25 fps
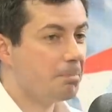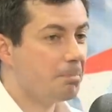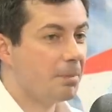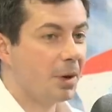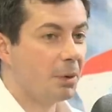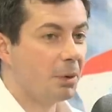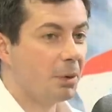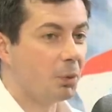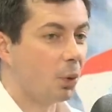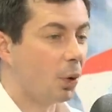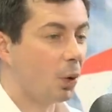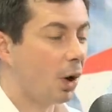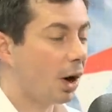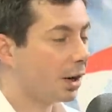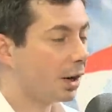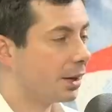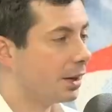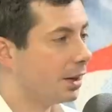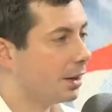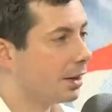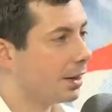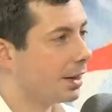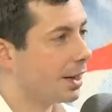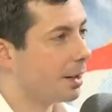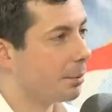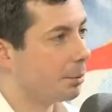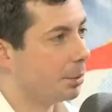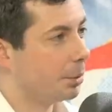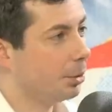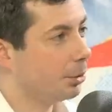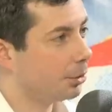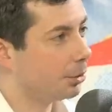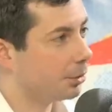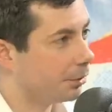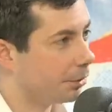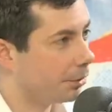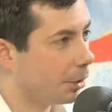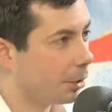they walked into that
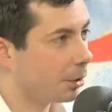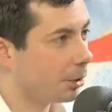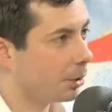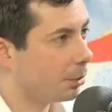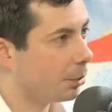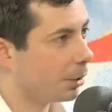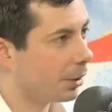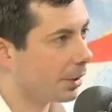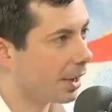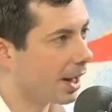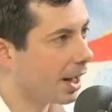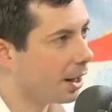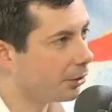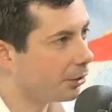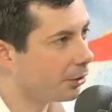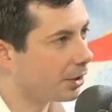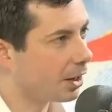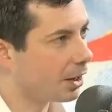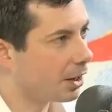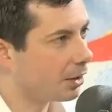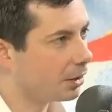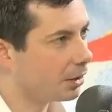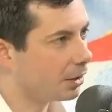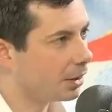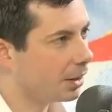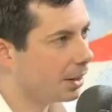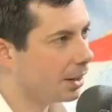booth and voted to burn the house down.